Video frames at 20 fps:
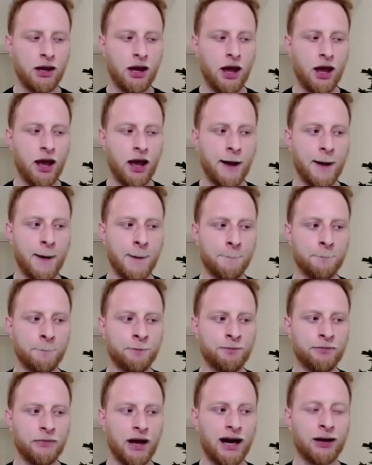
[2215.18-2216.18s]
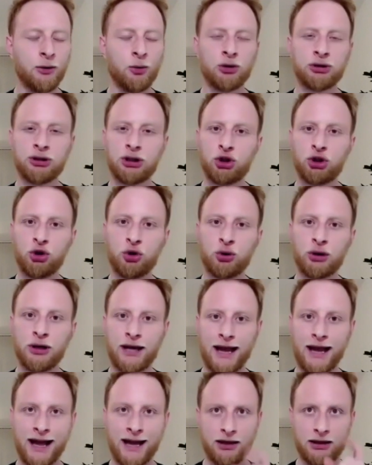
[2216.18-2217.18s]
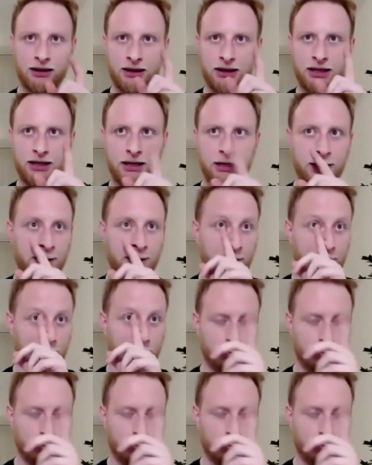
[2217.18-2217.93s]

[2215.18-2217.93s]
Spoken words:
I wanted to look at the